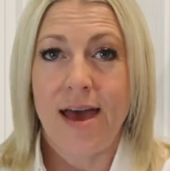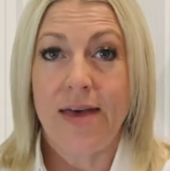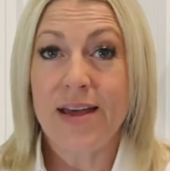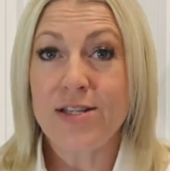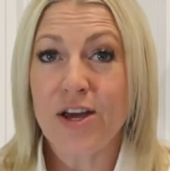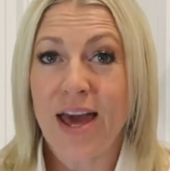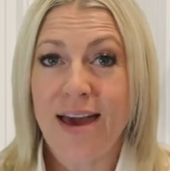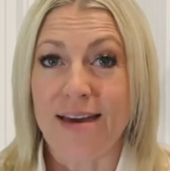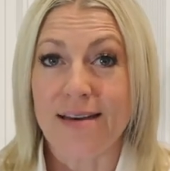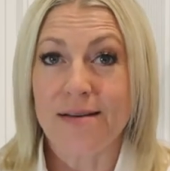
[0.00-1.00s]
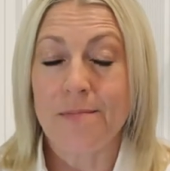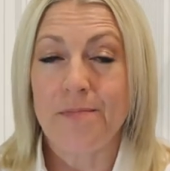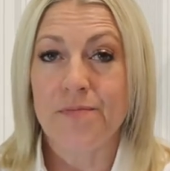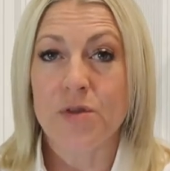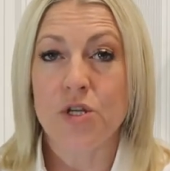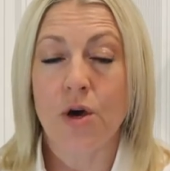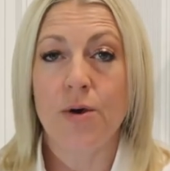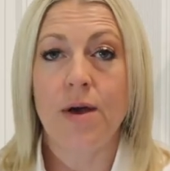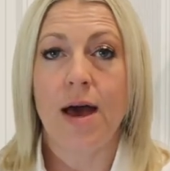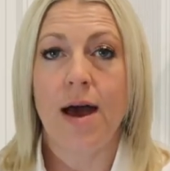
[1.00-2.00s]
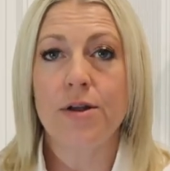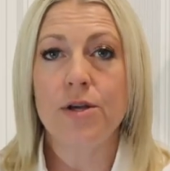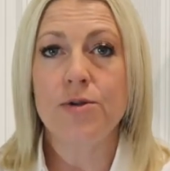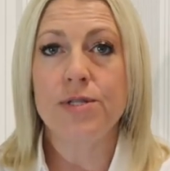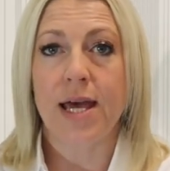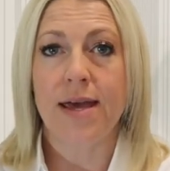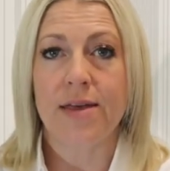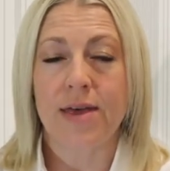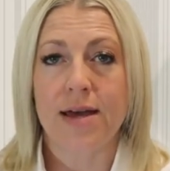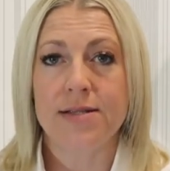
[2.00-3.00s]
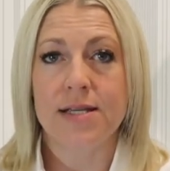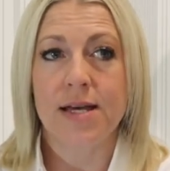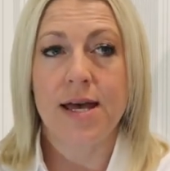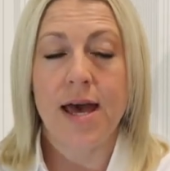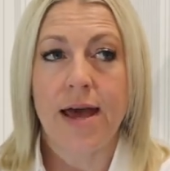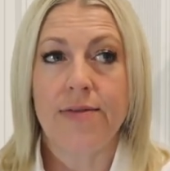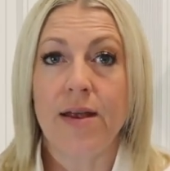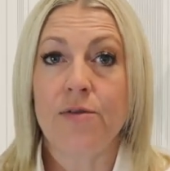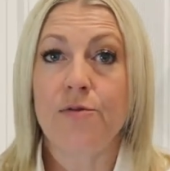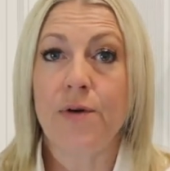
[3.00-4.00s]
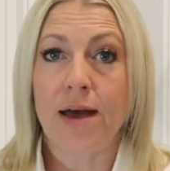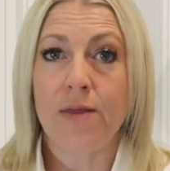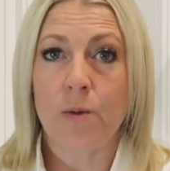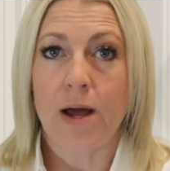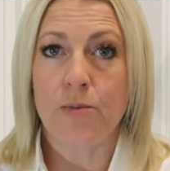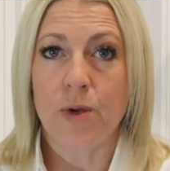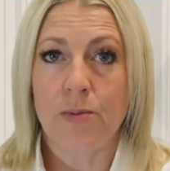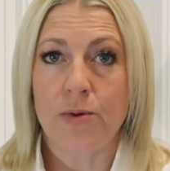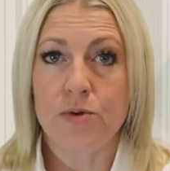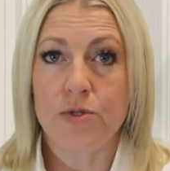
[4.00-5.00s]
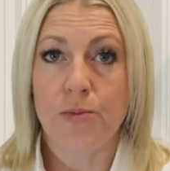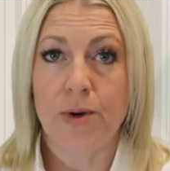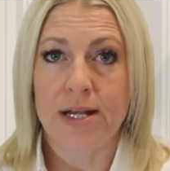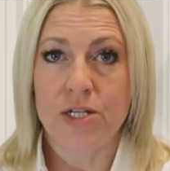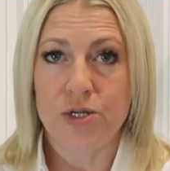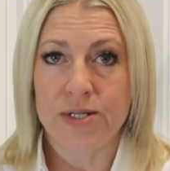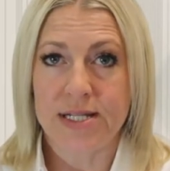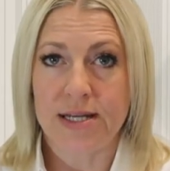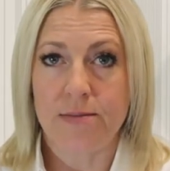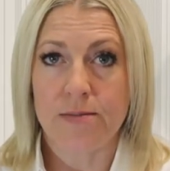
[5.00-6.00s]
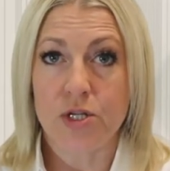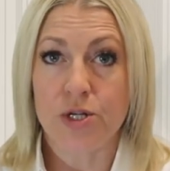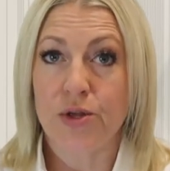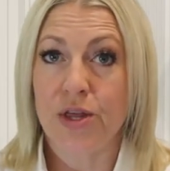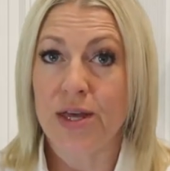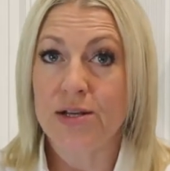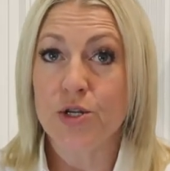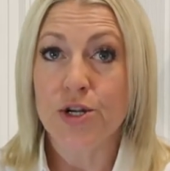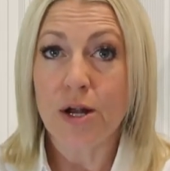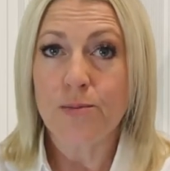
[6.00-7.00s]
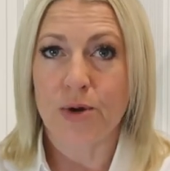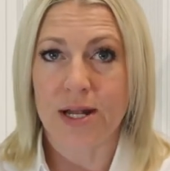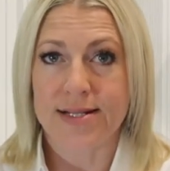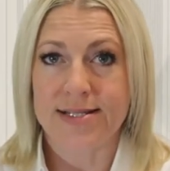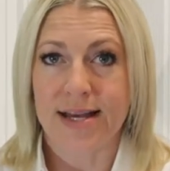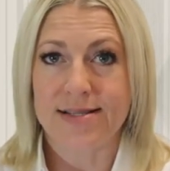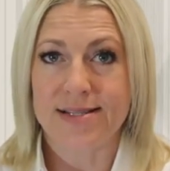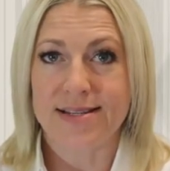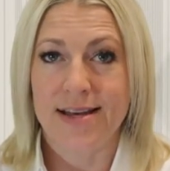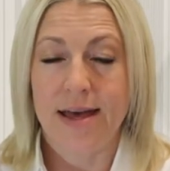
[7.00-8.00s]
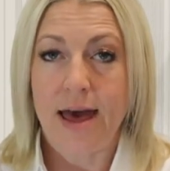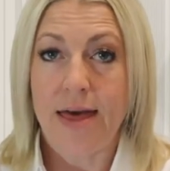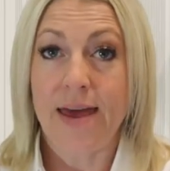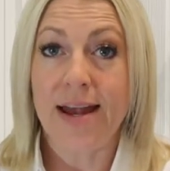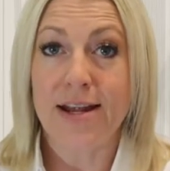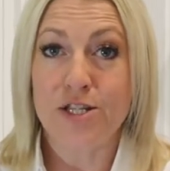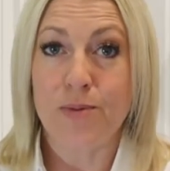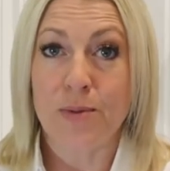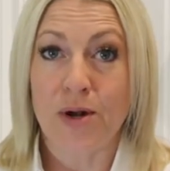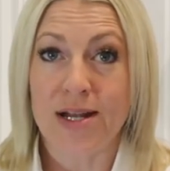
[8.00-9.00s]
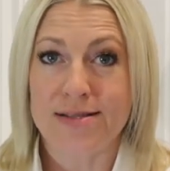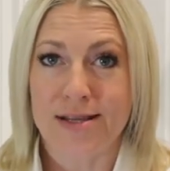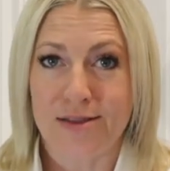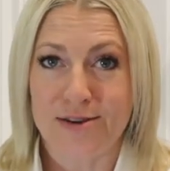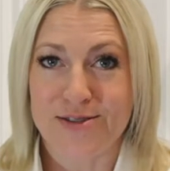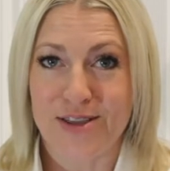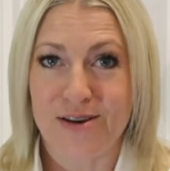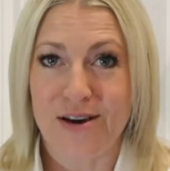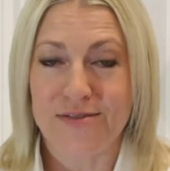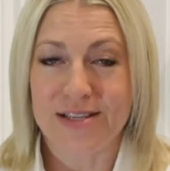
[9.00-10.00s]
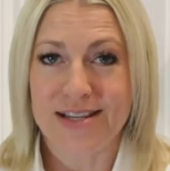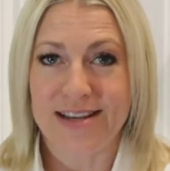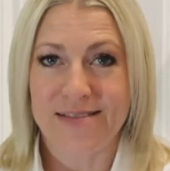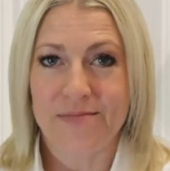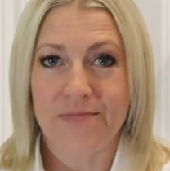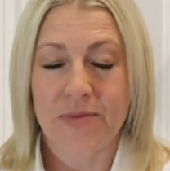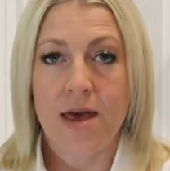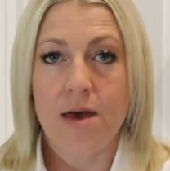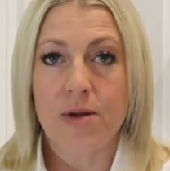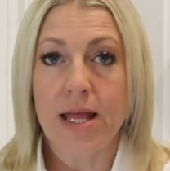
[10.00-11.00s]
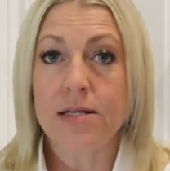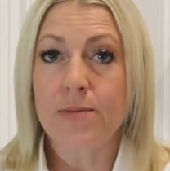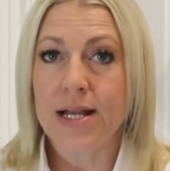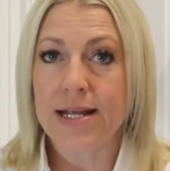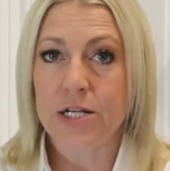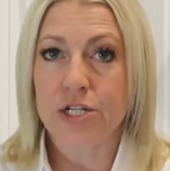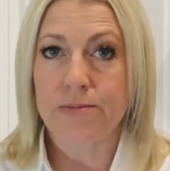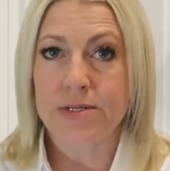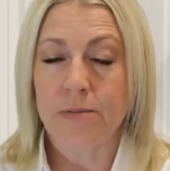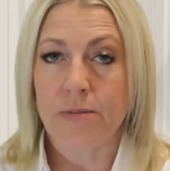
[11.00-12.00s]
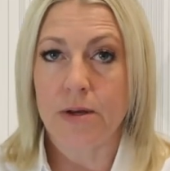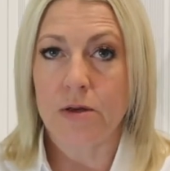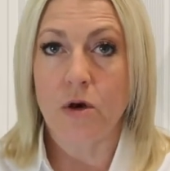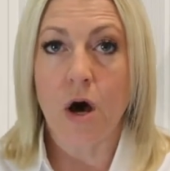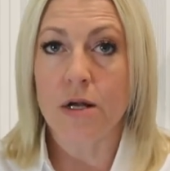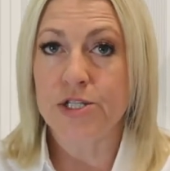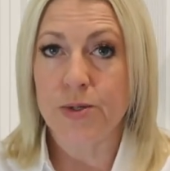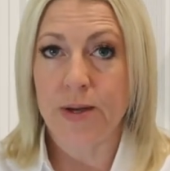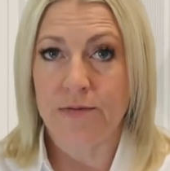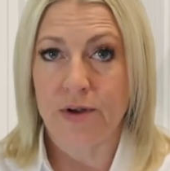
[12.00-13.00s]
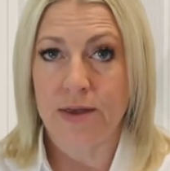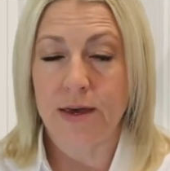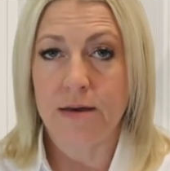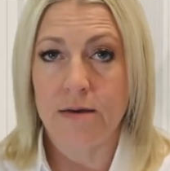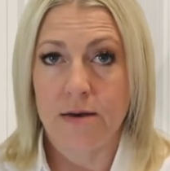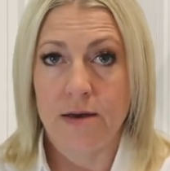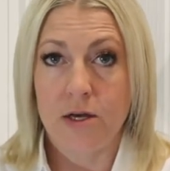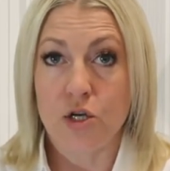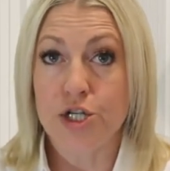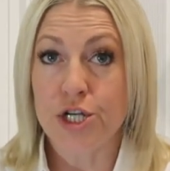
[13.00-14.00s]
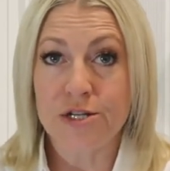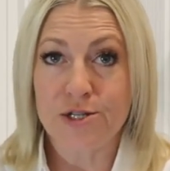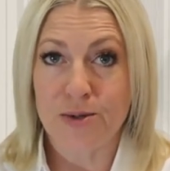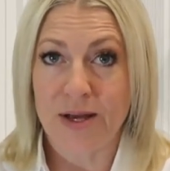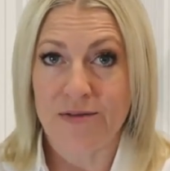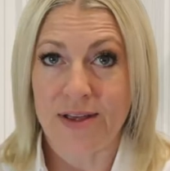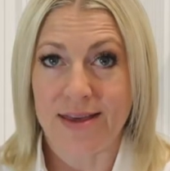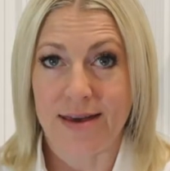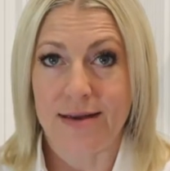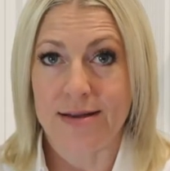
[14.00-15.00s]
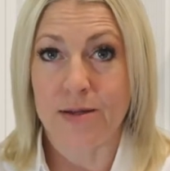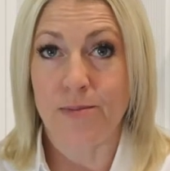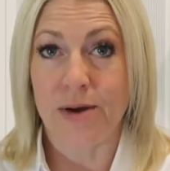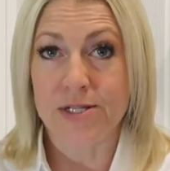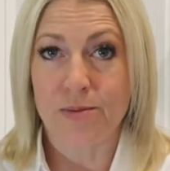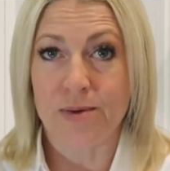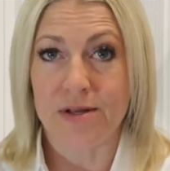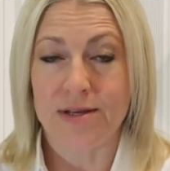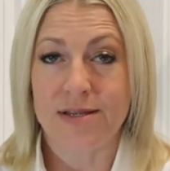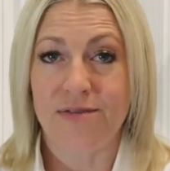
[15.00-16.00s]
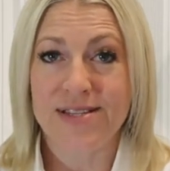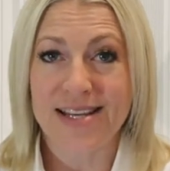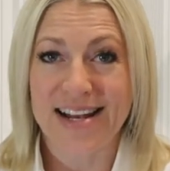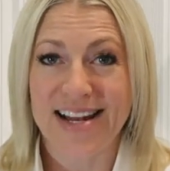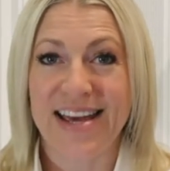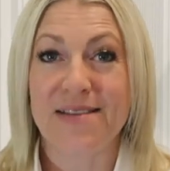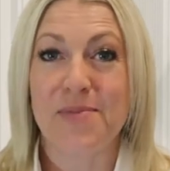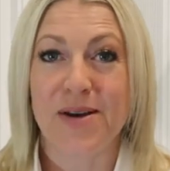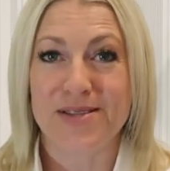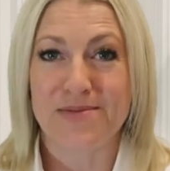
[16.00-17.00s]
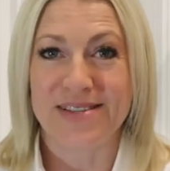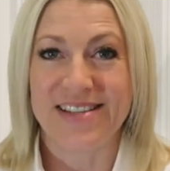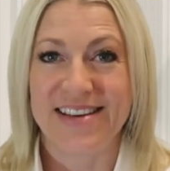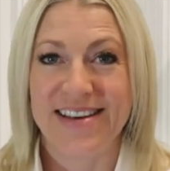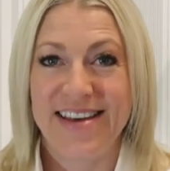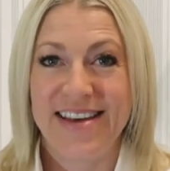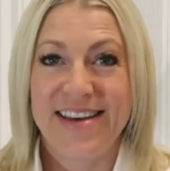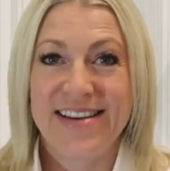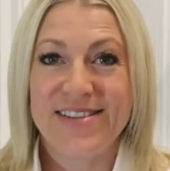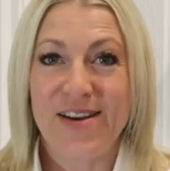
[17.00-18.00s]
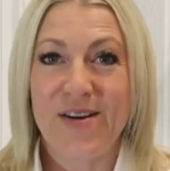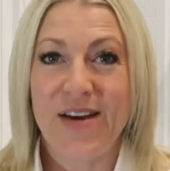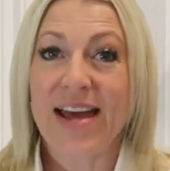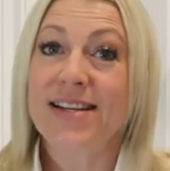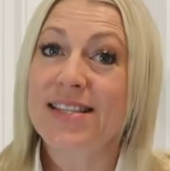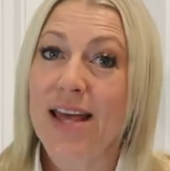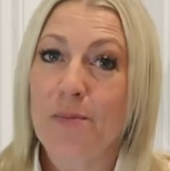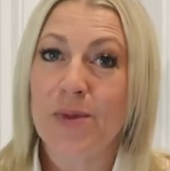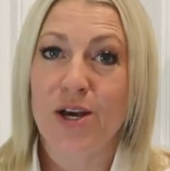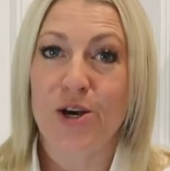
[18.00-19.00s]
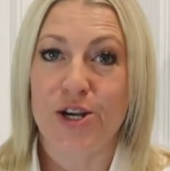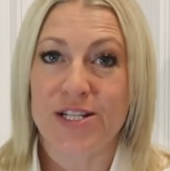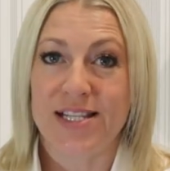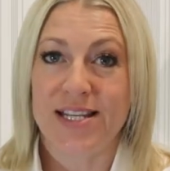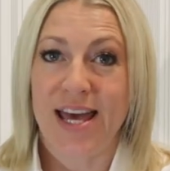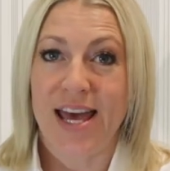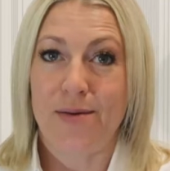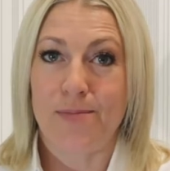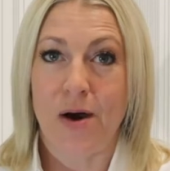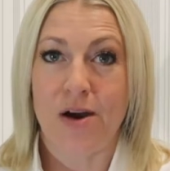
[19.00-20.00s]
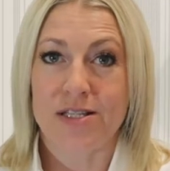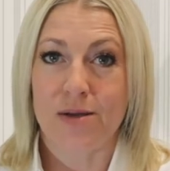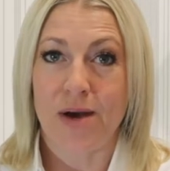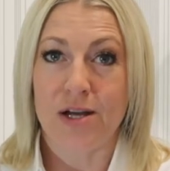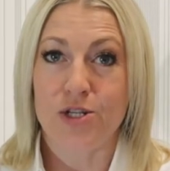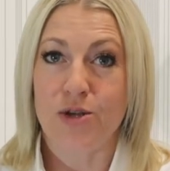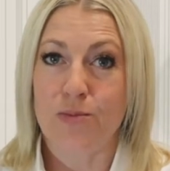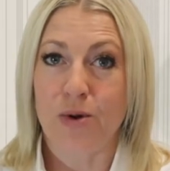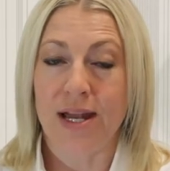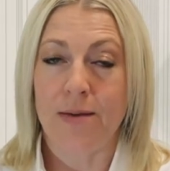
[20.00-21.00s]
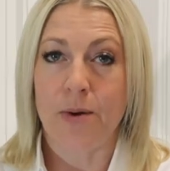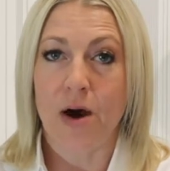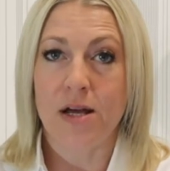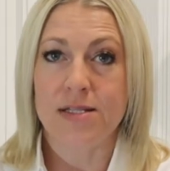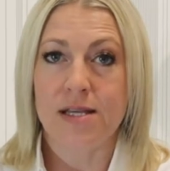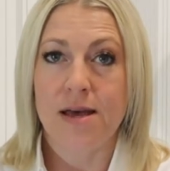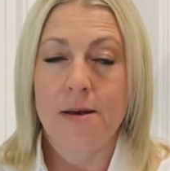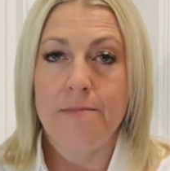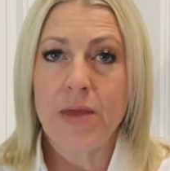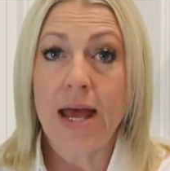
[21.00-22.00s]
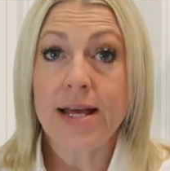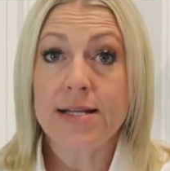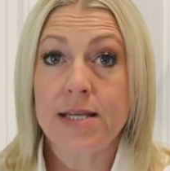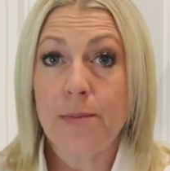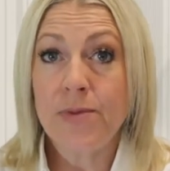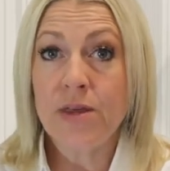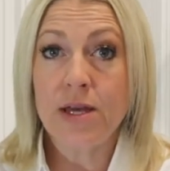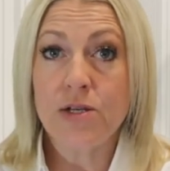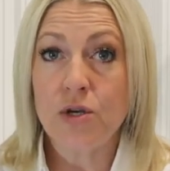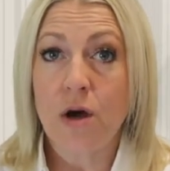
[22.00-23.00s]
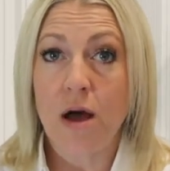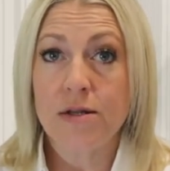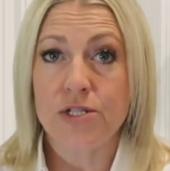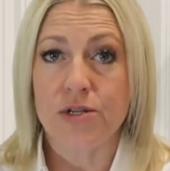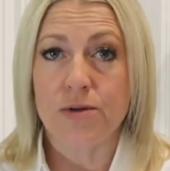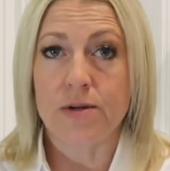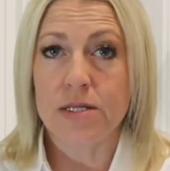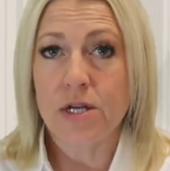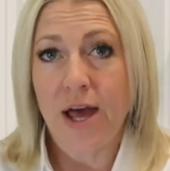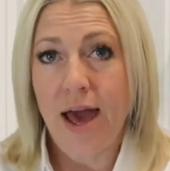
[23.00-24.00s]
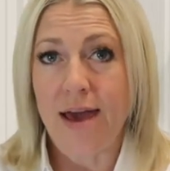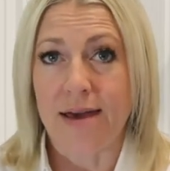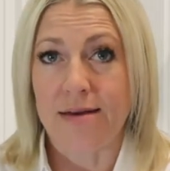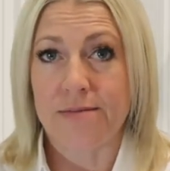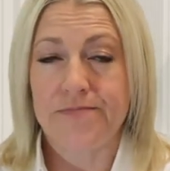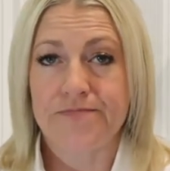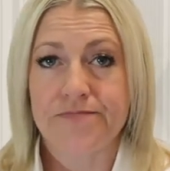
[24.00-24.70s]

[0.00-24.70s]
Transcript: And that's okay. So how do you take that and then find the right people to put into your team to do the things you're not brilliant at? And they need to be brilliant at those though, obviously. But that's my leadership tip. You can't do everything. You shouldn't do everything. It's impossible. It's physically impossible. So accept the good parts about you, the brilliant part, and accept the things you can't do. It's okay.